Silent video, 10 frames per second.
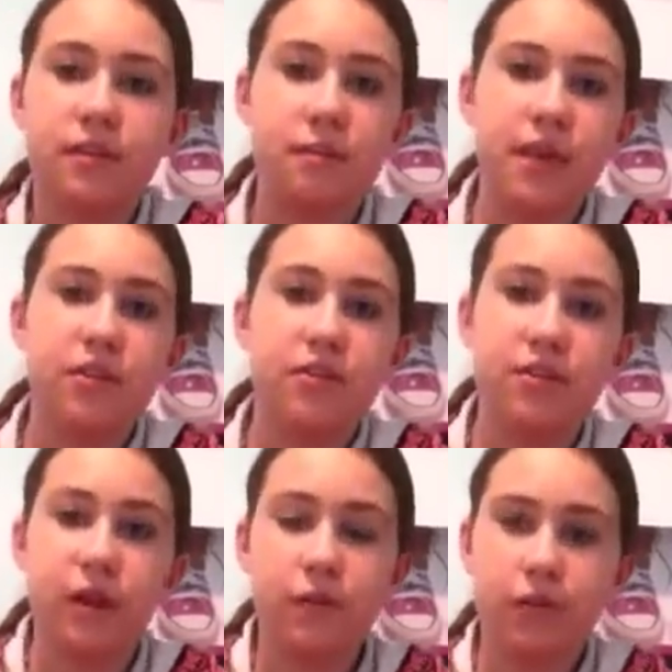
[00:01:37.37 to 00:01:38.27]
make
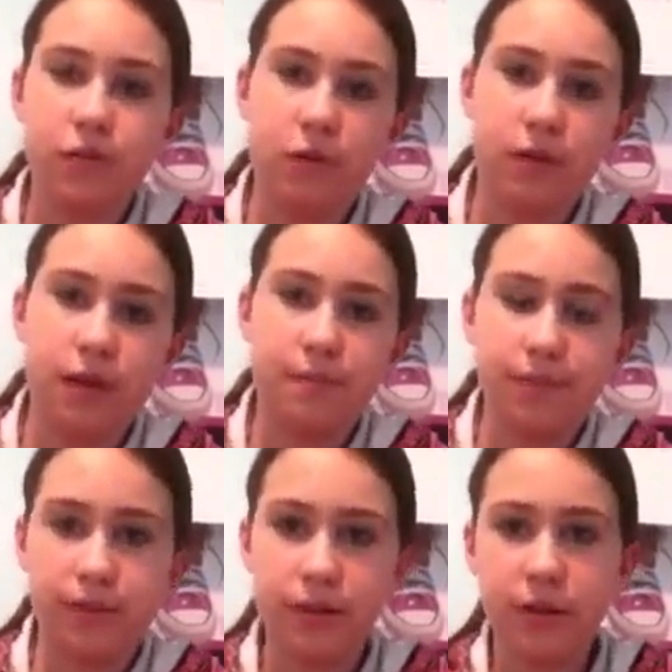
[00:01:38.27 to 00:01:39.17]
yourself throw up
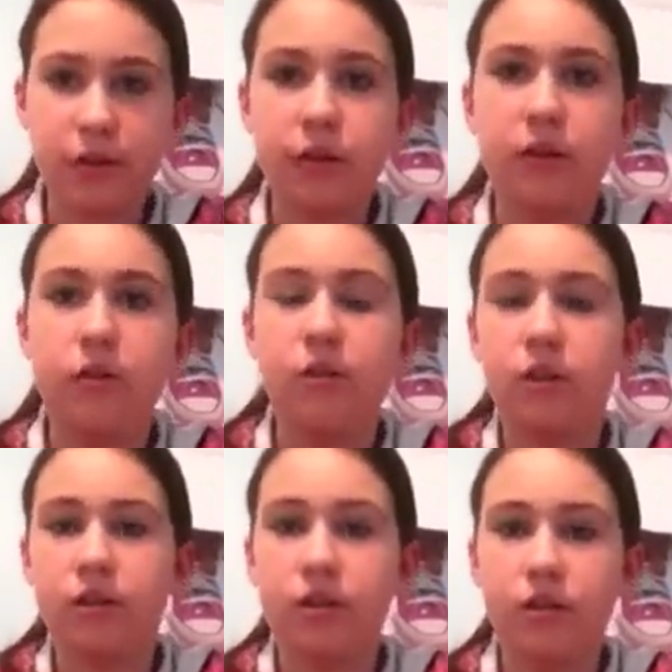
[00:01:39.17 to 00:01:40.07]
in
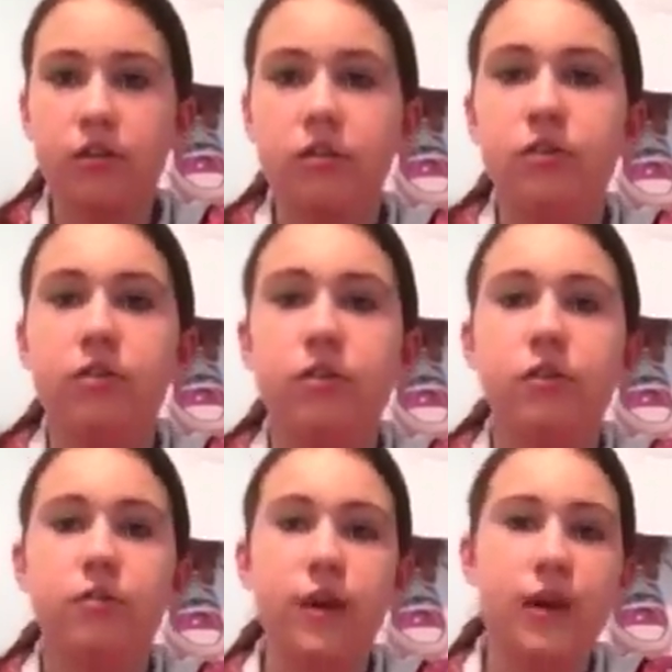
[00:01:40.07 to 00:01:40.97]
order to
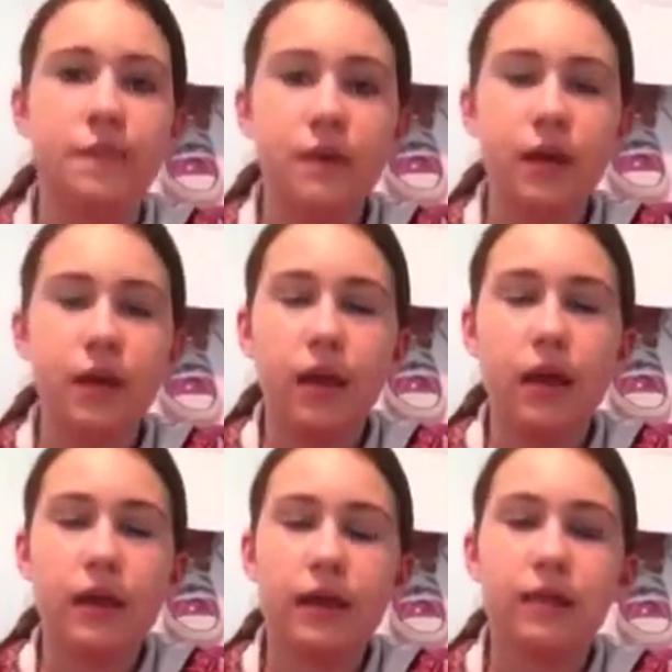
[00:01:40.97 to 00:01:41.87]
lose weight.
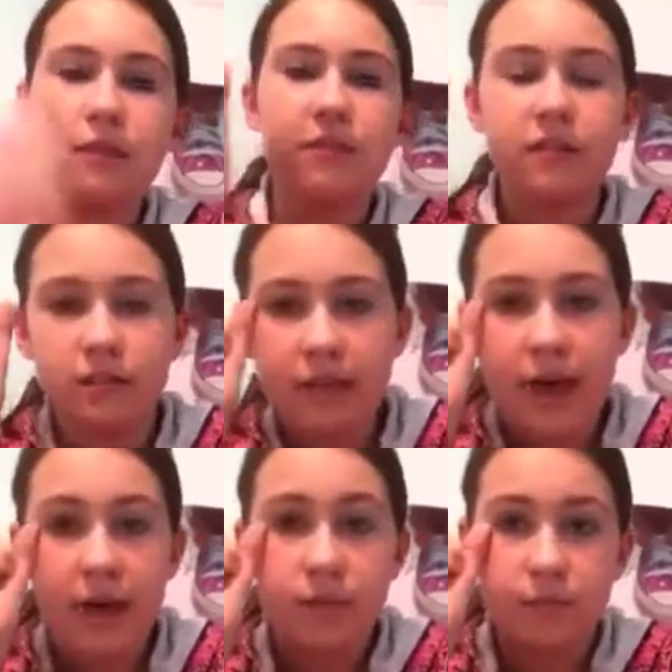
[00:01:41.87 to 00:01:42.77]
And I considered
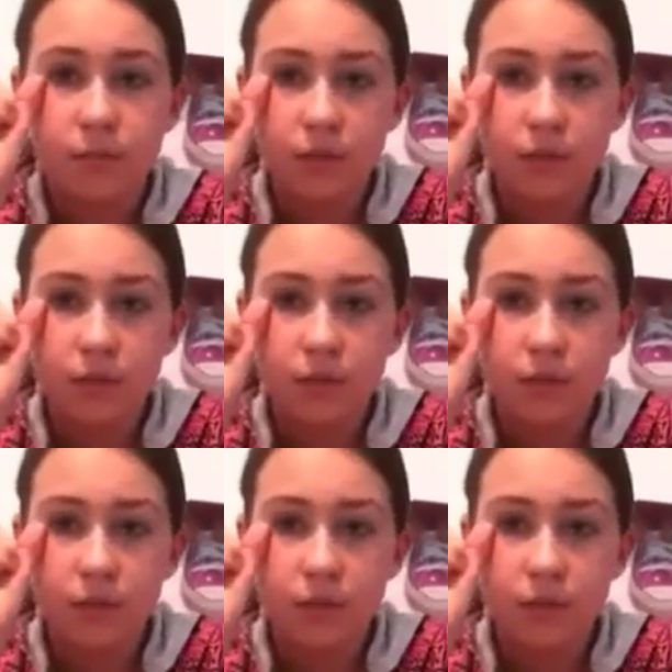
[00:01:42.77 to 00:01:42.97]
that